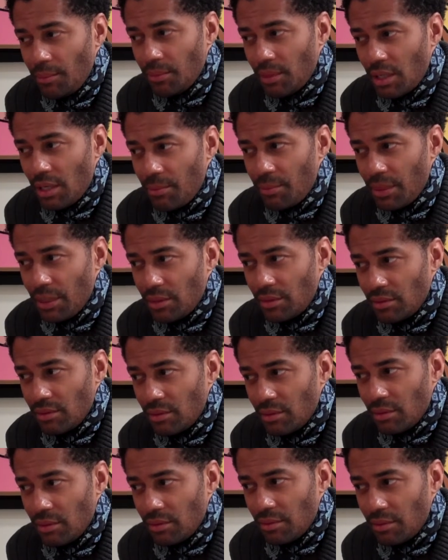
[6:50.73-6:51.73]
coming.
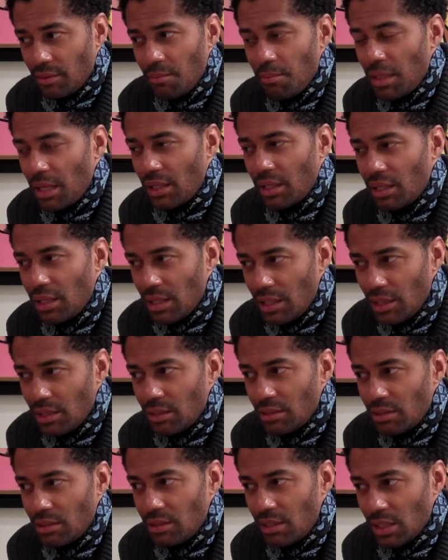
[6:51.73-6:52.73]
The melody
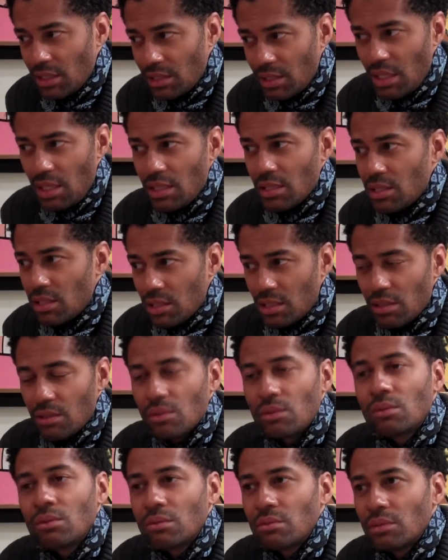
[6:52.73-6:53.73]
dictates
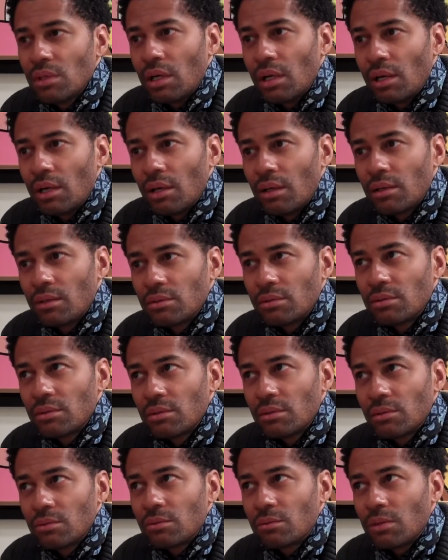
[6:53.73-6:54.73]

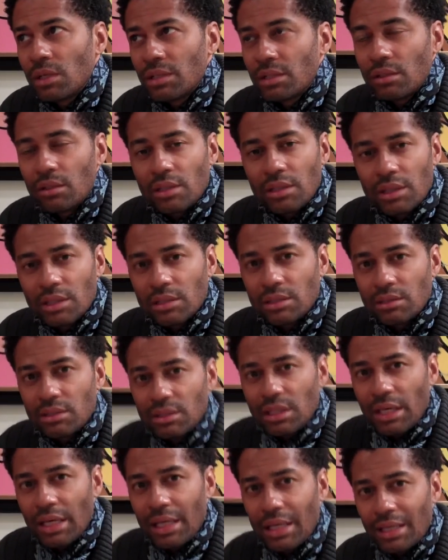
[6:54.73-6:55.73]
what the lyrics are
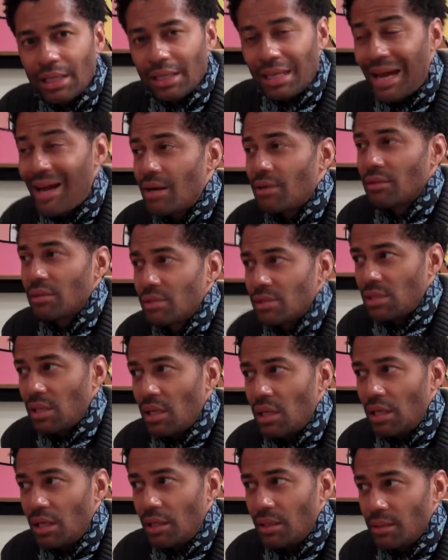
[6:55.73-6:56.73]
saying and how they're
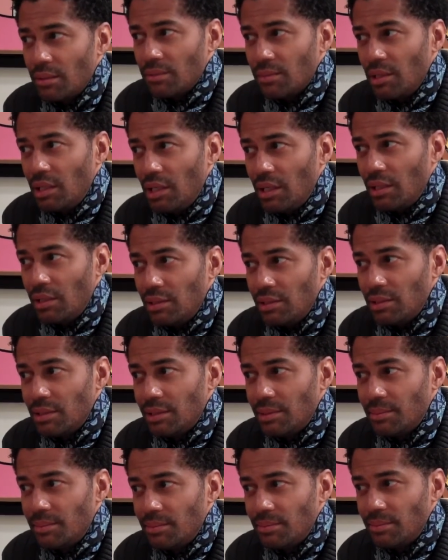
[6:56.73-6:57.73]
saying it, and
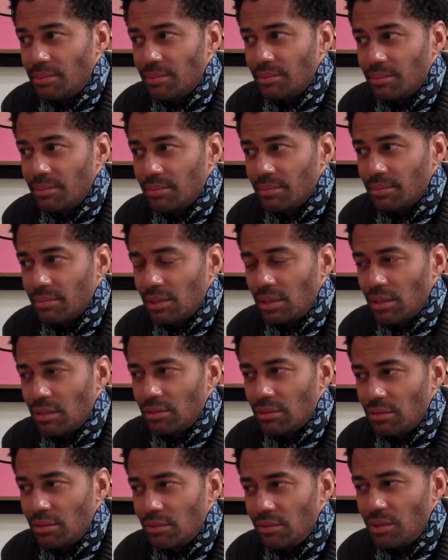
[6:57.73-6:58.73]

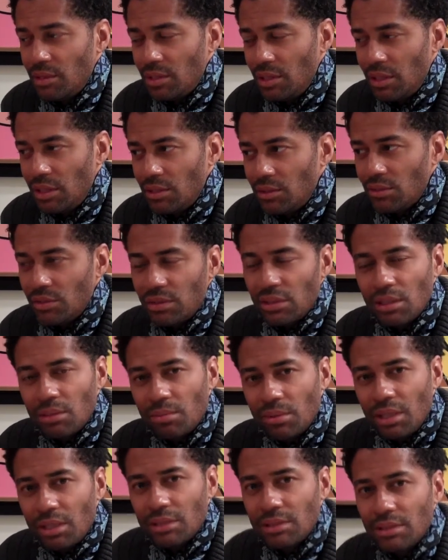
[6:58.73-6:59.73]
it's a really interesting
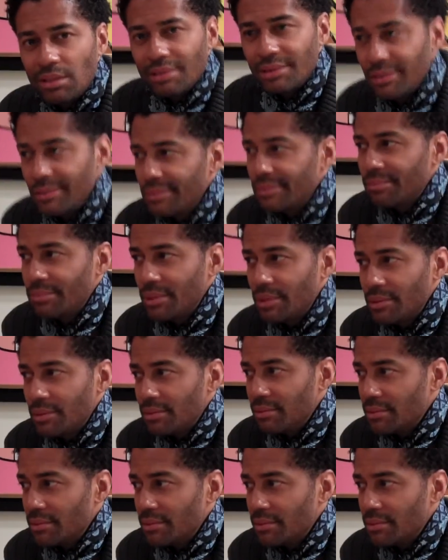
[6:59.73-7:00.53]
process. But